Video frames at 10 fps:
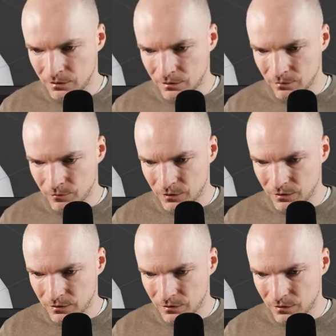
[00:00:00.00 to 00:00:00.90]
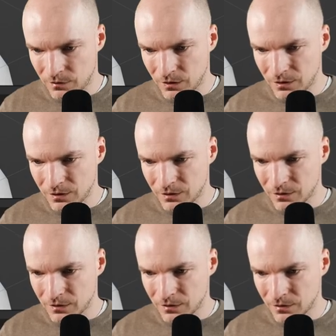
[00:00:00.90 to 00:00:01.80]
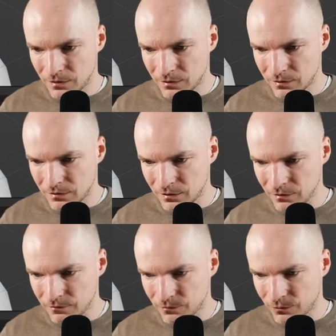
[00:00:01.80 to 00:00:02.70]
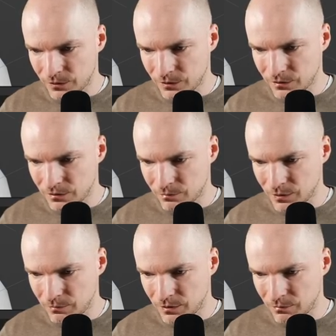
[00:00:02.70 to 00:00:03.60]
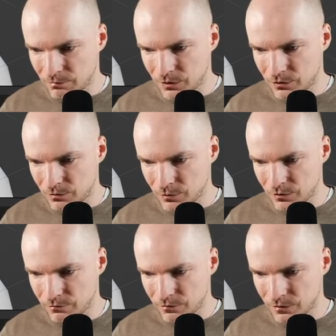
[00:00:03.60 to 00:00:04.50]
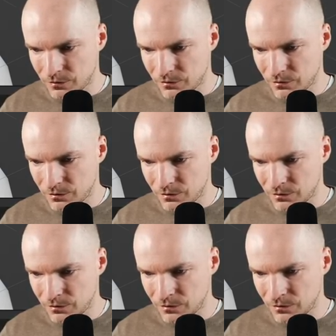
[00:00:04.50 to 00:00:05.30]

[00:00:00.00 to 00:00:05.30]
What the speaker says: something thin stuff with maybe a mirror modifier in there